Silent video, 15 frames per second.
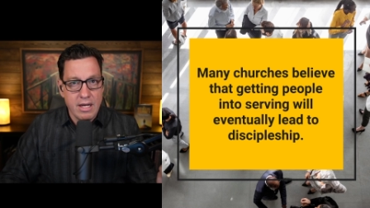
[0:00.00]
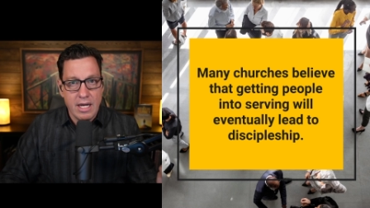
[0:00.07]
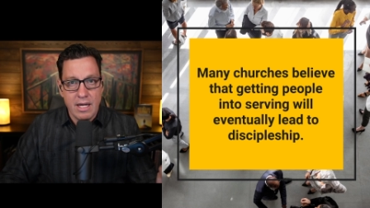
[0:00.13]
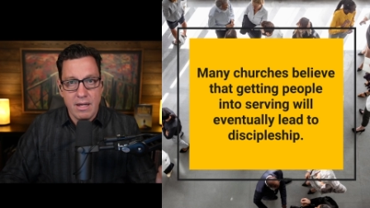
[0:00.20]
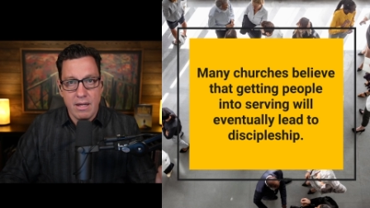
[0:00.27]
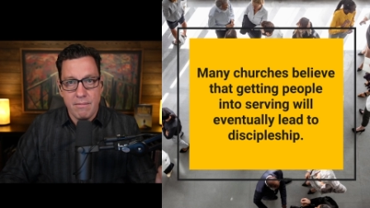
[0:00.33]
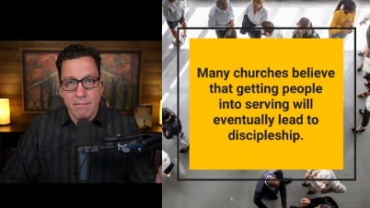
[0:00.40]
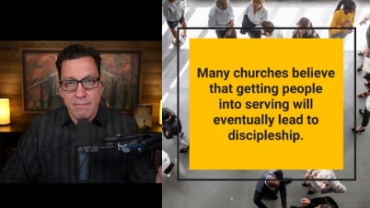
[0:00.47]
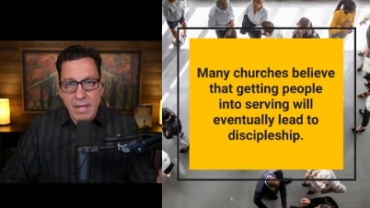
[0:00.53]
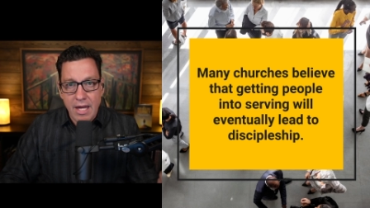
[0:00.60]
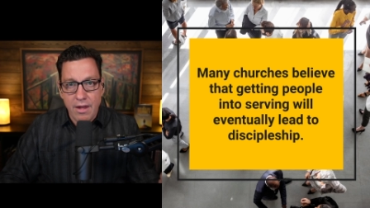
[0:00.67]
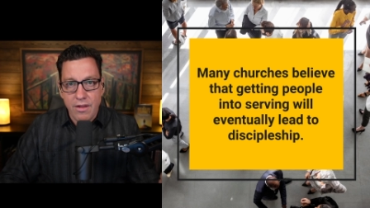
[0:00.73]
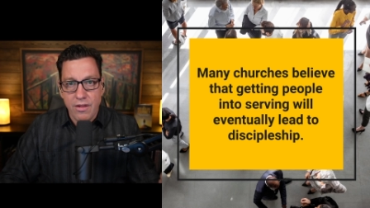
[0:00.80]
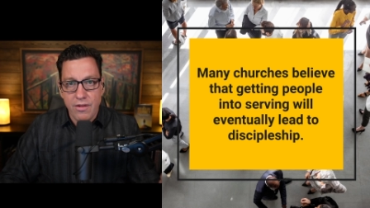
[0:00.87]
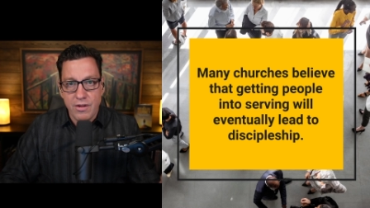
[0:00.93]
a
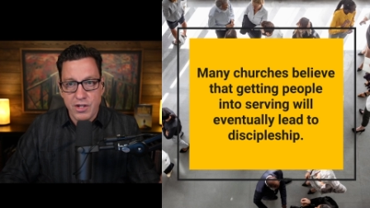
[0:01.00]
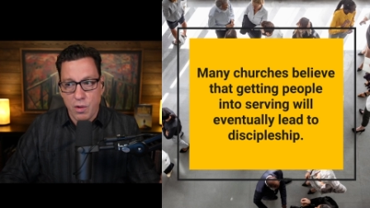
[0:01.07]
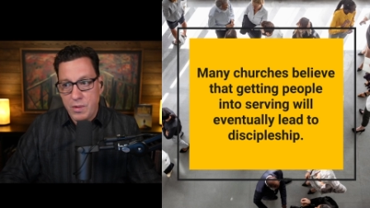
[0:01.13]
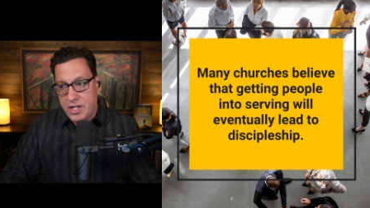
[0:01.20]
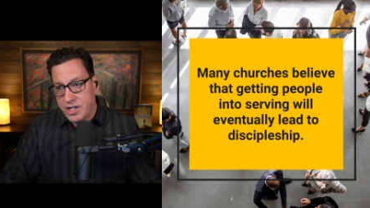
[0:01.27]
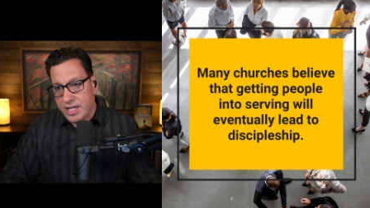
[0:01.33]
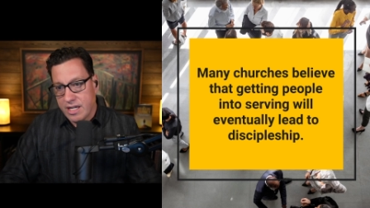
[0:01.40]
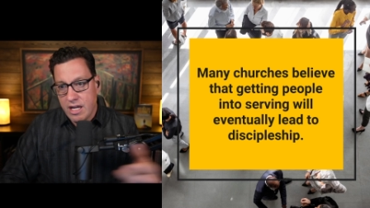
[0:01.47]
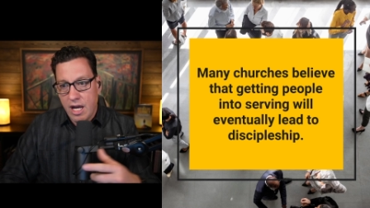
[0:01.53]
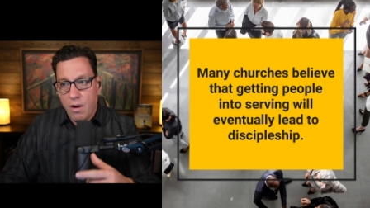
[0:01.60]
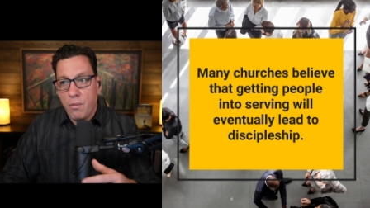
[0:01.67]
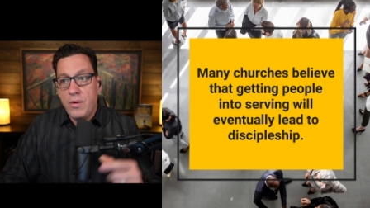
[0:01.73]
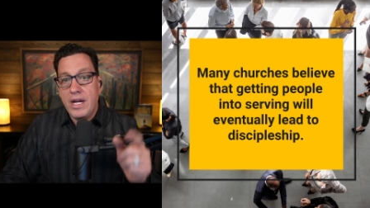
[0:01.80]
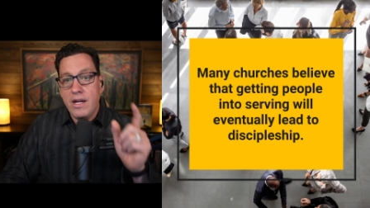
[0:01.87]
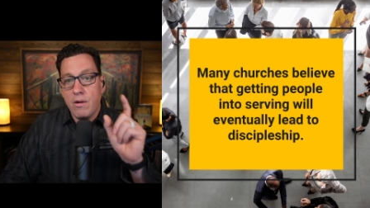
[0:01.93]
myth. So we just
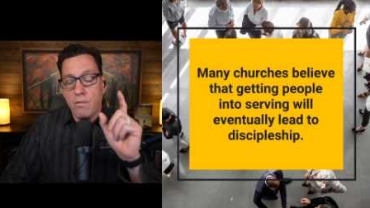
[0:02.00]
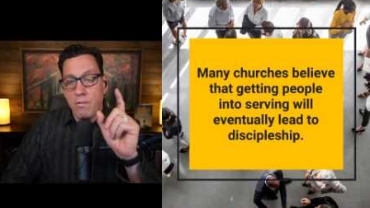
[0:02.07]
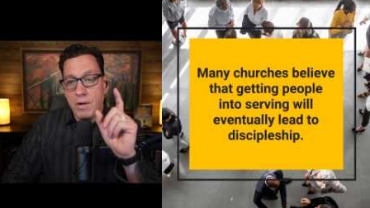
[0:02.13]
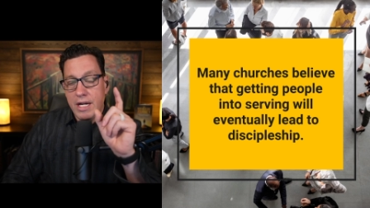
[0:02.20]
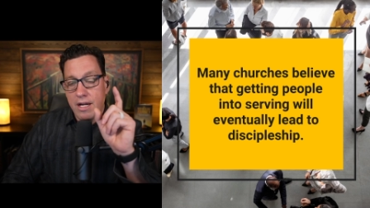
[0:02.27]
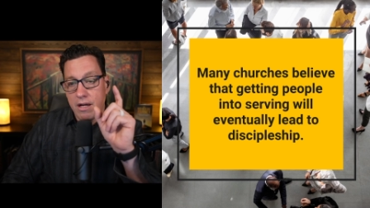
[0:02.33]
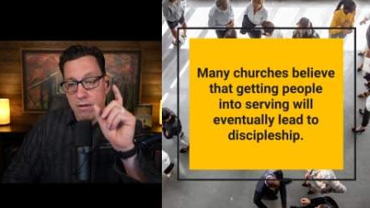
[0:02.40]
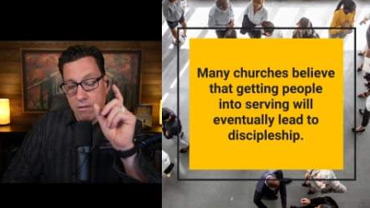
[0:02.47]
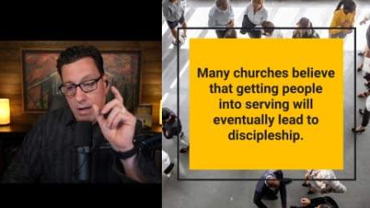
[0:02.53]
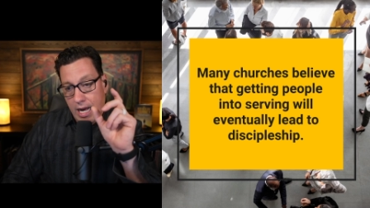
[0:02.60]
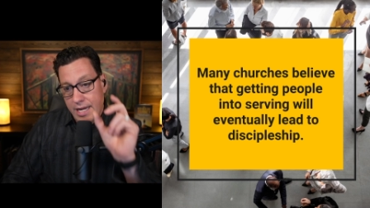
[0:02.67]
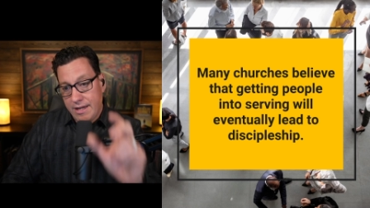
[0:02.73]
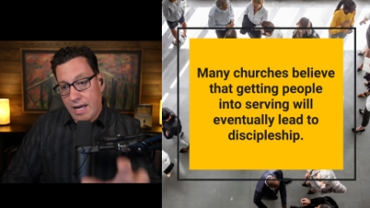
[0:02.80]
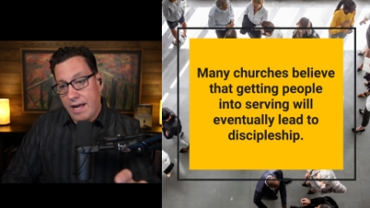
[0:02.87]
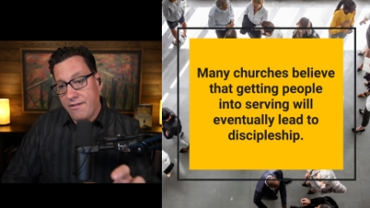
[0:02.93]
we we
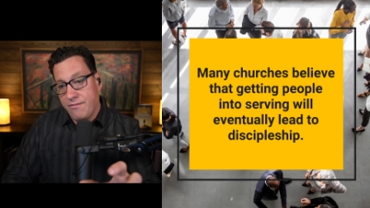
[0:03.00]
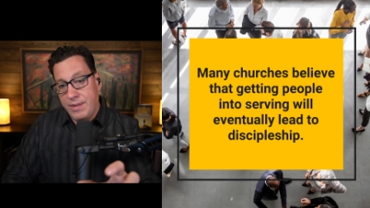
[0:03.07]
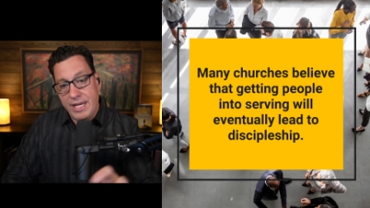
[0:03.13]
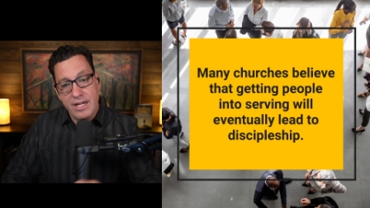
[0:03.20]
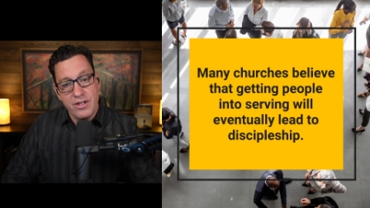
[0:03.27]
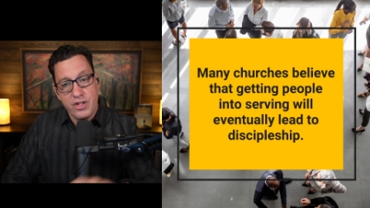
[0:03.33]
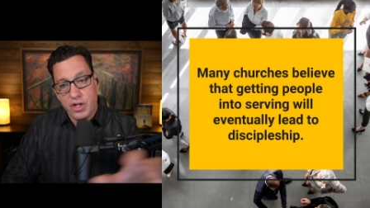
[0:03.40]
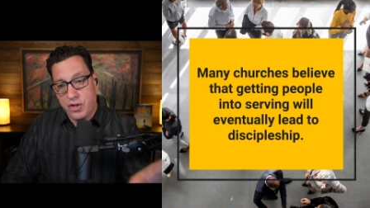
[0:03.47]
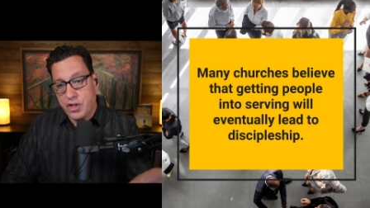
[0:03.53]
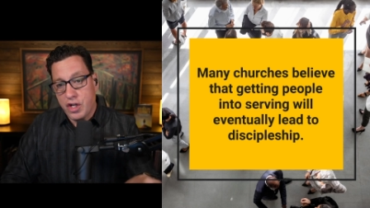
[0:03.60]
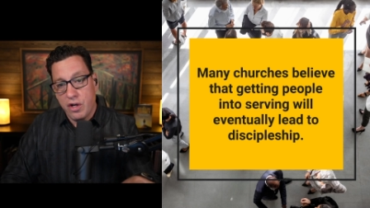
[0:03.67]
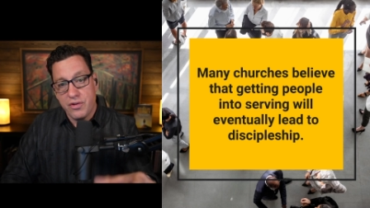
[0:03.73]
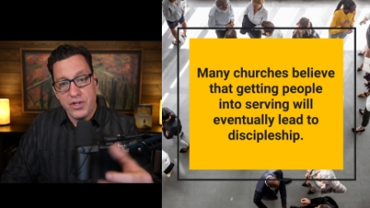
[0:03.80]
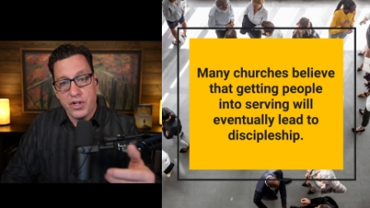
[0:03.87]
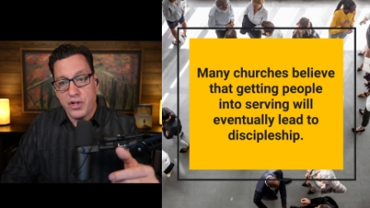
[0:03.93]
I I've been in church
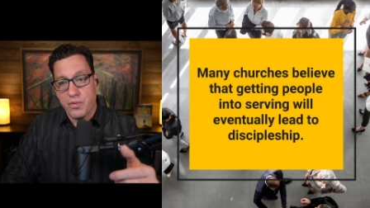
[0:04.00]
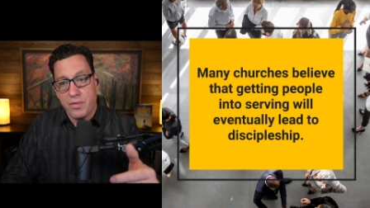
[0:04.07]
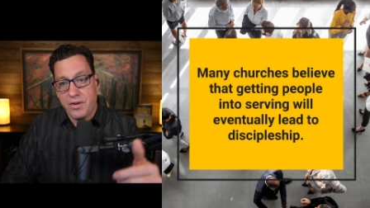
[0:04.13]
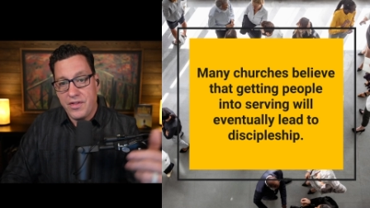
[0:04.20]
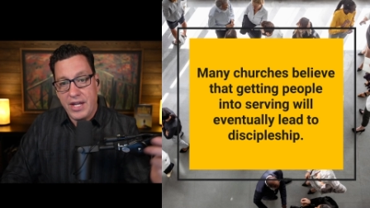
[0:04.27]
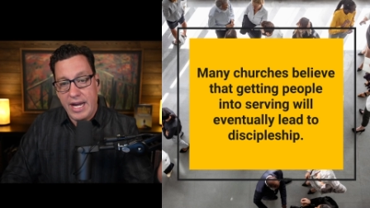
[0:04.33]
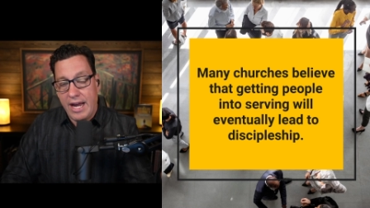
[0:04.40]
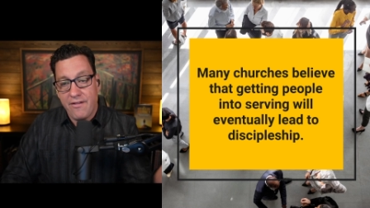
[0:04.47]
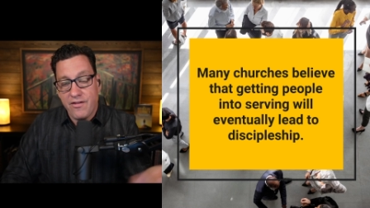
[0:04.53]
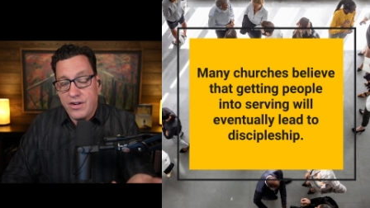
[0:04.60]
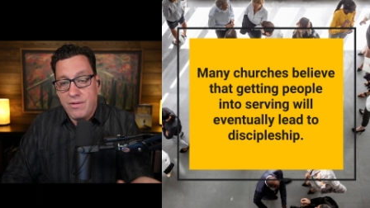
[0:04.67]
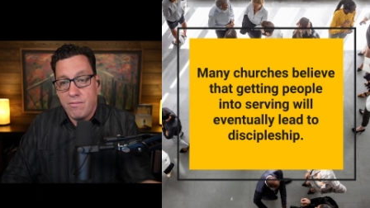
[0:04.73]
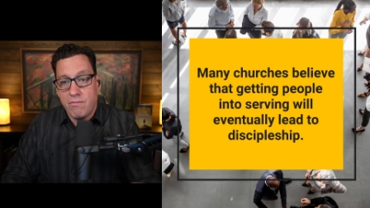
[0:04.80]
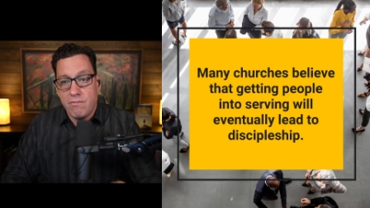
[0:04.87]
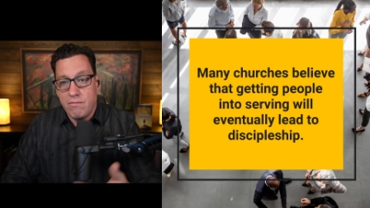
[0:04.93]
cultures where the every
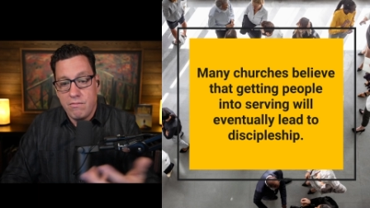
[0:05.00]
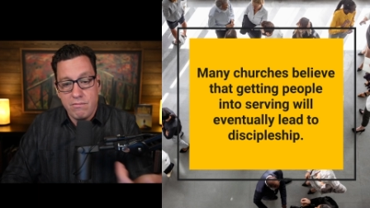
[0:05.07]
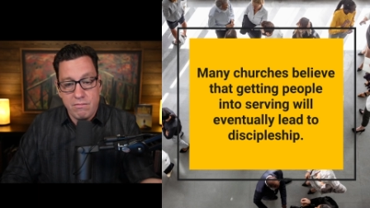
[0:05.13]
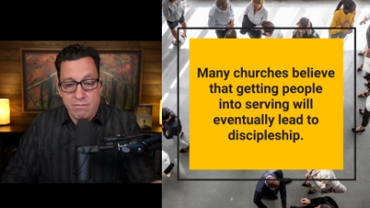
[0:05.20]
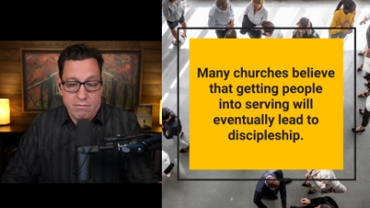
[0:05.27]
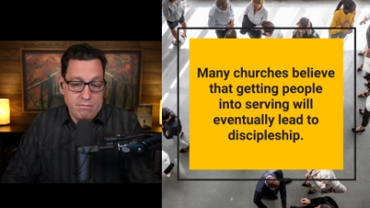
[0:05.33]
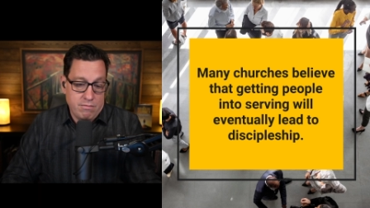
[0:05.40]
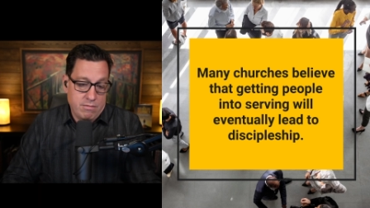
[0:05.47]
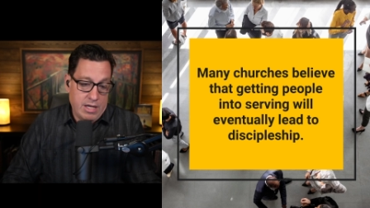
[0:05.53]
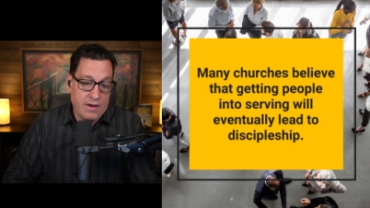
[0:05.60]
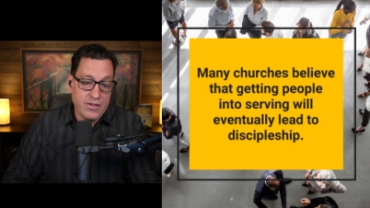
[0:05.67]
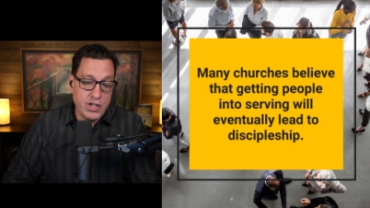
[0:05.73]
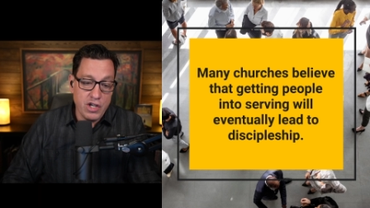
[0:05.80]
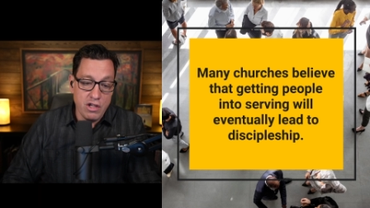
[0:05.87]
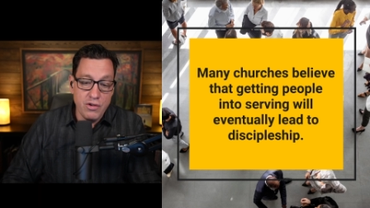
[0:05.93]
mm,
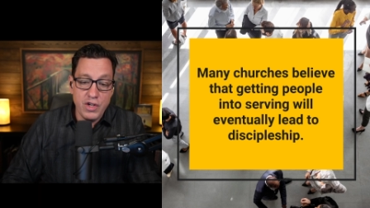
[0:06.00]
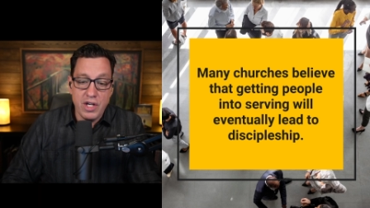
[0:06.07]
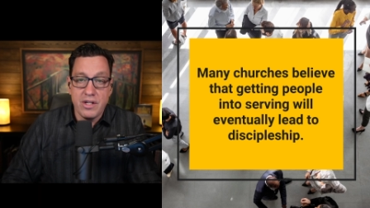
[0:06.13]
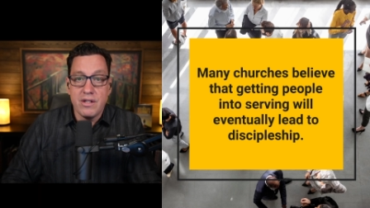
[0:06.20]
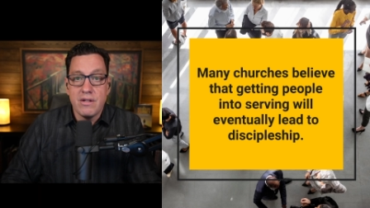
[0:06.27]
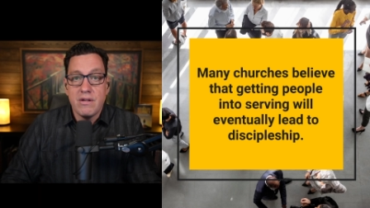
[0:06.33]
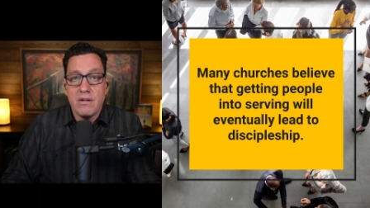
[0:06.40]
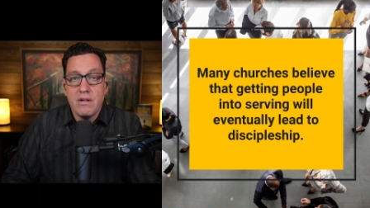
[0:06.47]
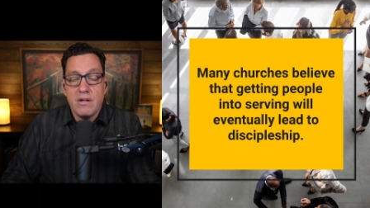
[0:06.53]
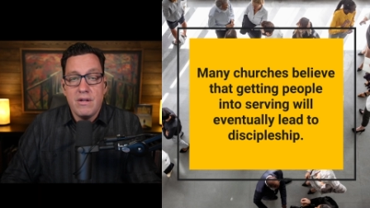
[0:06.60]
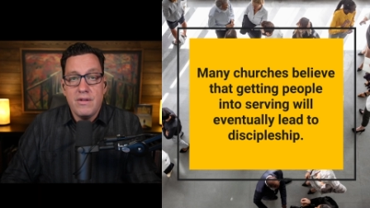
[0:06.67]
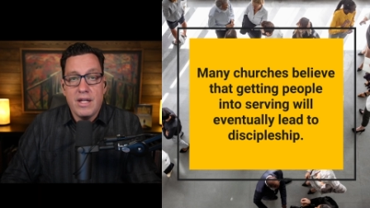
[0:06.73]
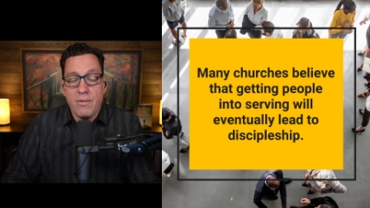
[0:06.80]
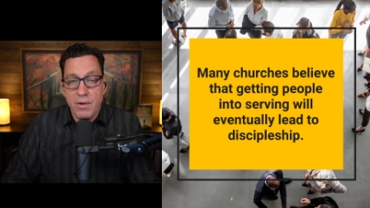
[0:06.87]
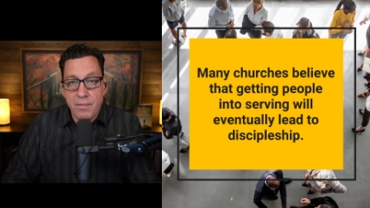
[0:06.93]
every solution
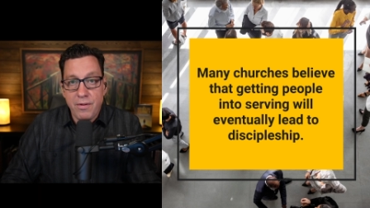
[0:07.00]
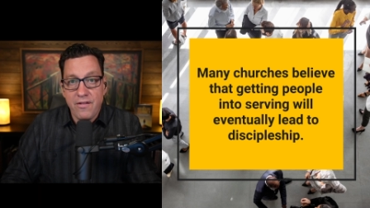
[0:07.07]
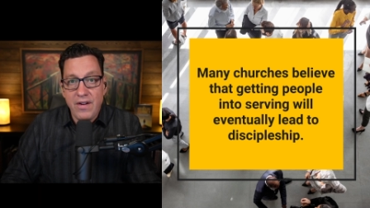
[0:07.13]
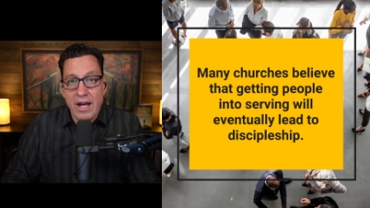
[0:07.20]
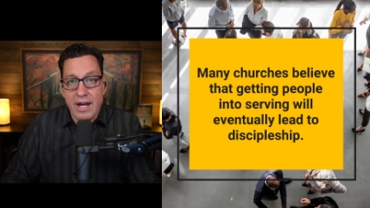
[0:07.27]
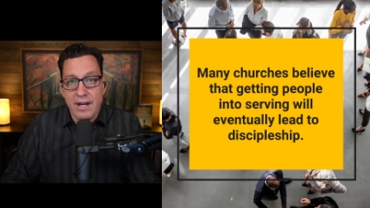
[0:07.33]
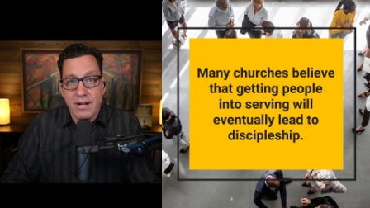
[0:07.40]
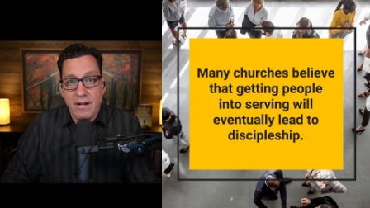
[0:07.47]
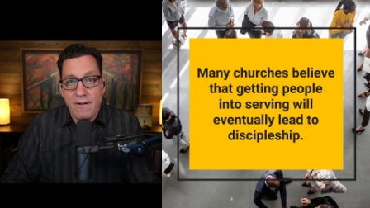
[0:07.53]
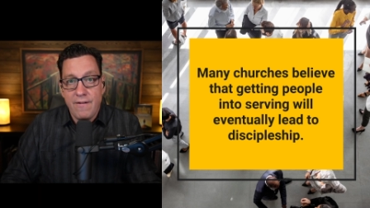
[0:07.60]
they would provide